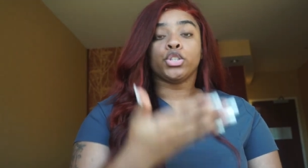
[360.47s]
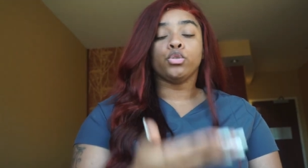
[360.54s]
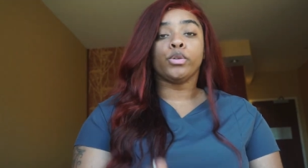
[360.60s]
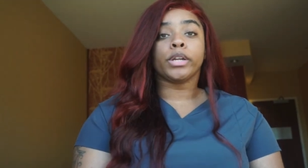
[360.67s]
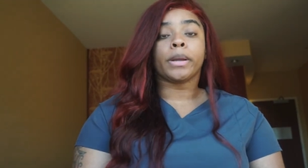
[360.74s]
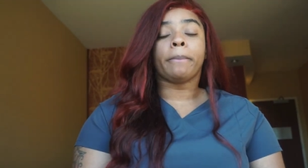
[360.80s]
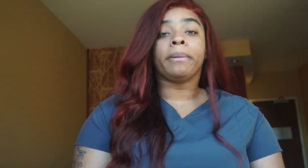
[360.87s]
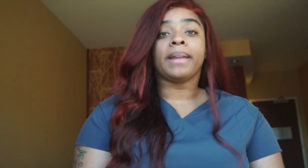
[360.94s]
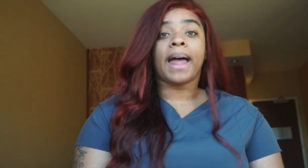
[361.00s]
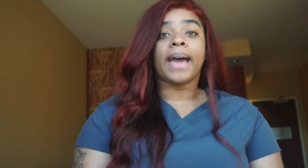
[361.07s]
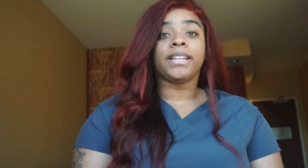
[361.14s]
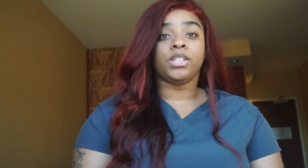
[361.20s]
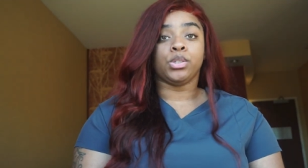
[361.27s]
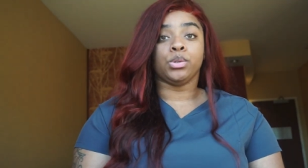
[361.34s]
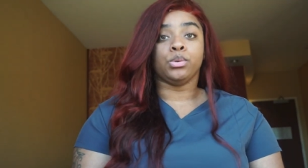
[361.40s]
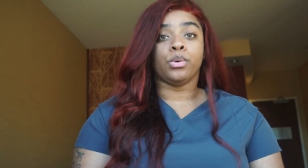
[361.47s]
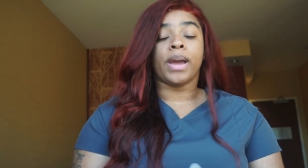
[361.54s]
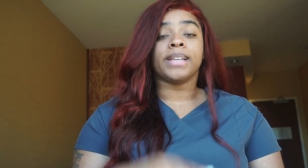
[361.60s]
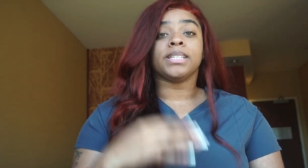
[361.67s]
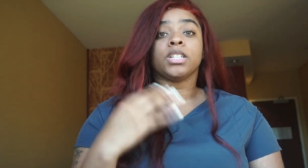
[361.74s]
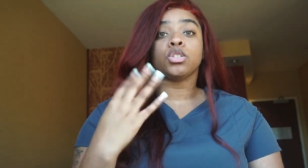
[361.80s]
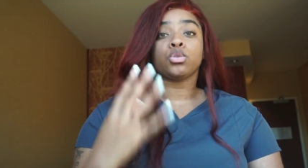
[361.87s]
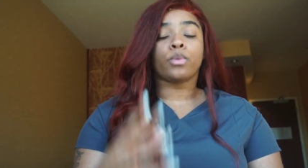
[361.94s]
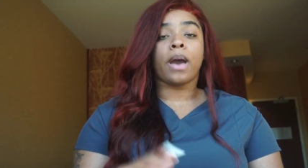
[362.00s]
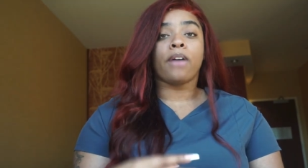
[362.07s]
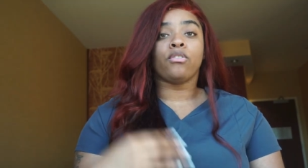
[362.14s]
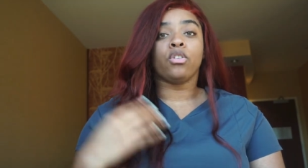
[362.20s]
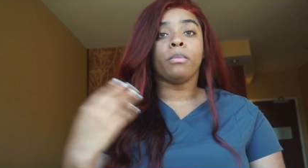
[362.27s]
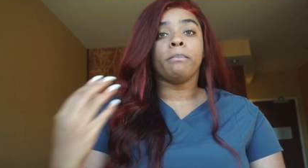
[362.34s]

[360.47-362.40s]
you can apply to as a travel